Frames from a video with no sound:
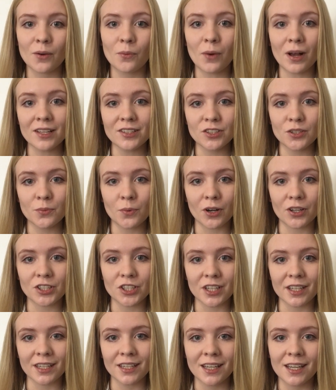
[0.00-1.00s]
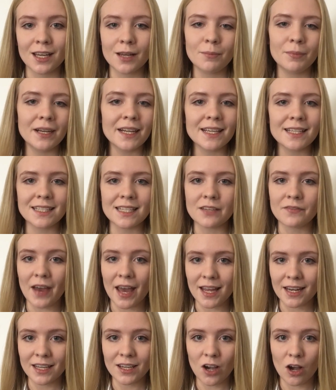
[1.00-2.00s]
Whilst you're watching, please leave
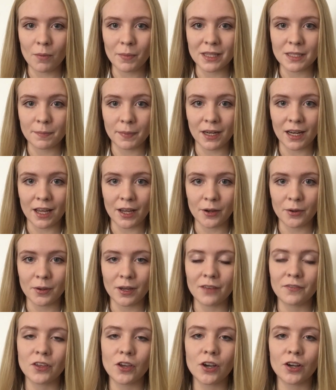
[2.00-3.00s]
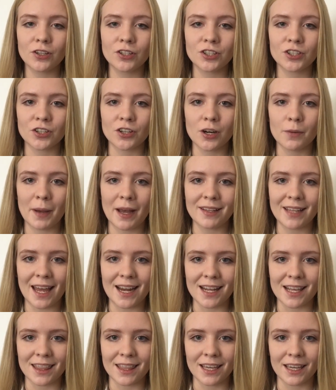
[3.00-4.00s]
any comments below if you're unsure about
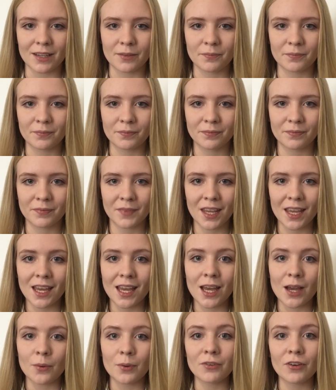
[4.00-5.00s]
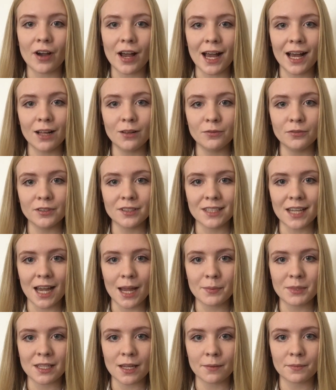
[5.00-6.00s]
anything. We've got helpful
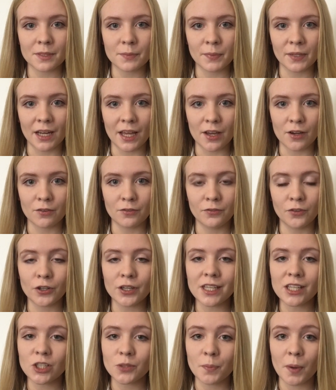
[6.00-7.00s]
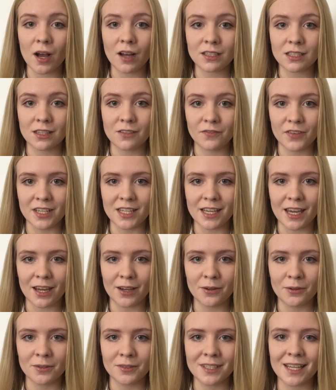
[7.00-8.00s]
timestamps below for each part of the
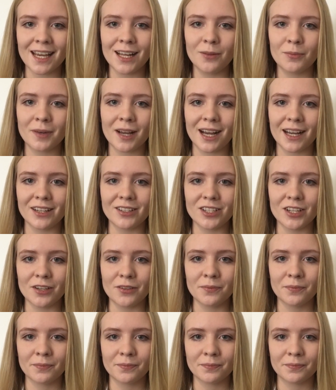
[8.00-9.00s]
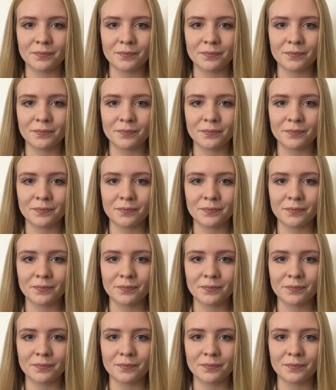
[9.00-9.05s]
video to help guide you.